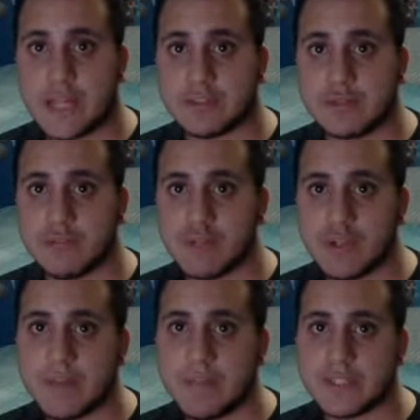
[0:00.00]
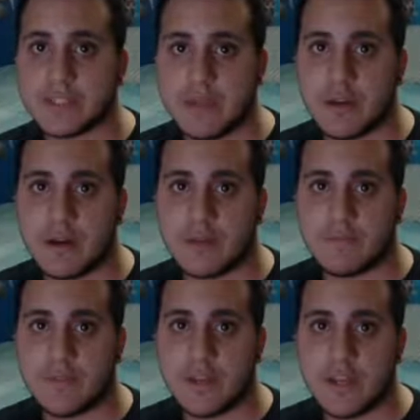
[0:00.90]
actually really pissed me
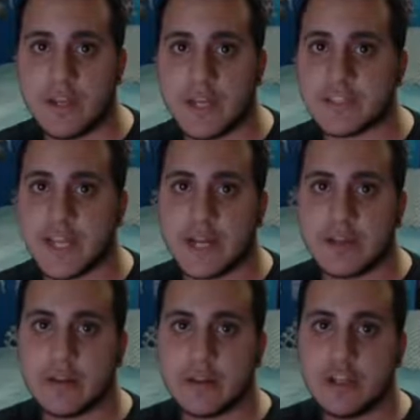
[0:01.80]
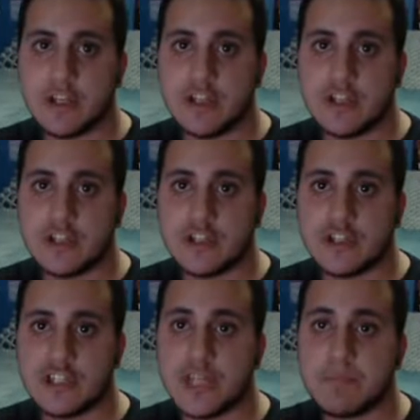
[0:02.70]
off is that
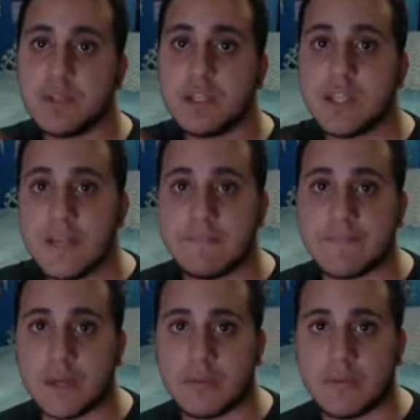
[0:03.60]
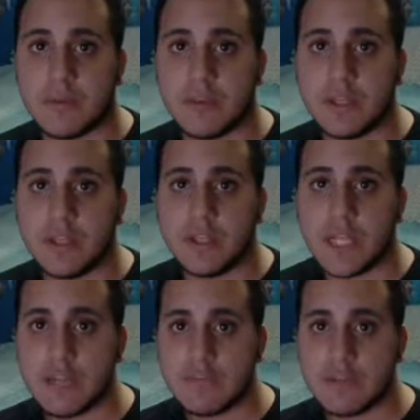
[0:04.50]
she believed them.
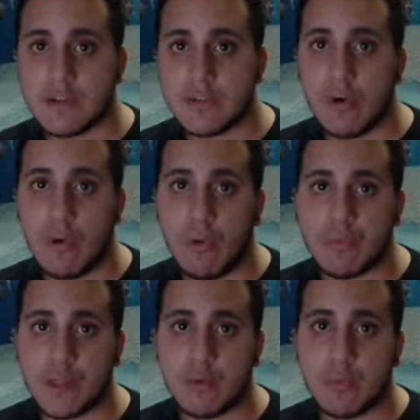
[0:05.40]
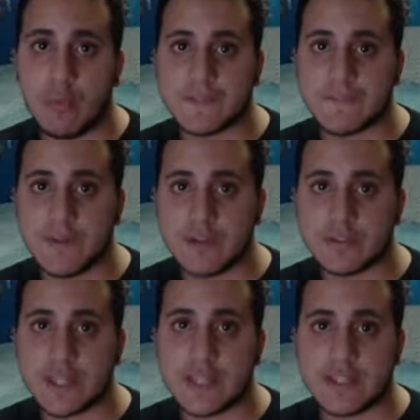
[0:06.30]
Even though the whole thing was
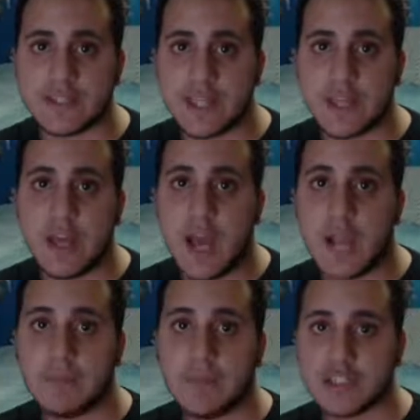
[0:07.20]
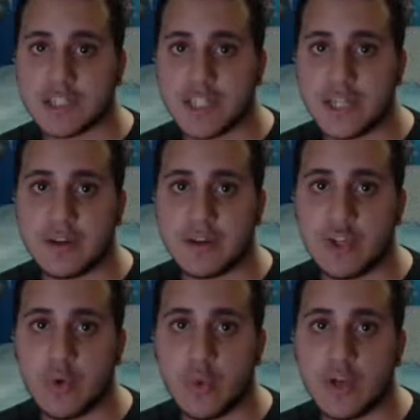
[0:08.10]
false and I said, I'm not cheating on
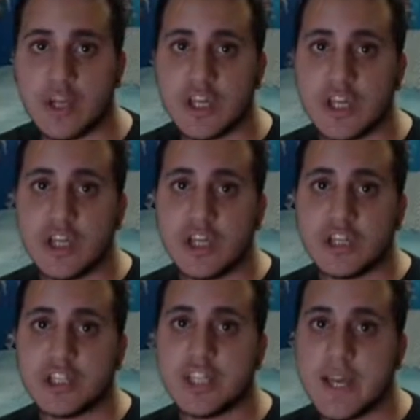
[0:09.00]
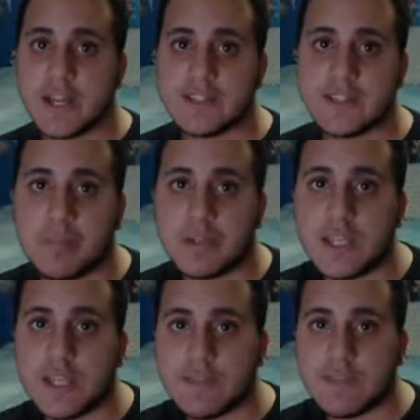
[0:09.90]
you, she ended up
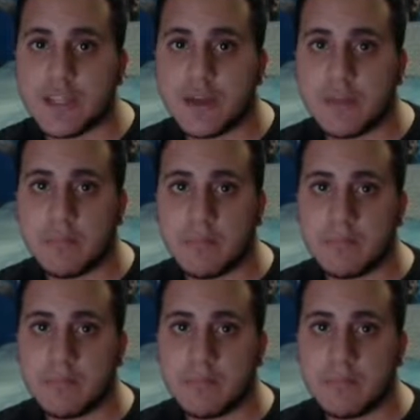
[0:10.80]
believing them.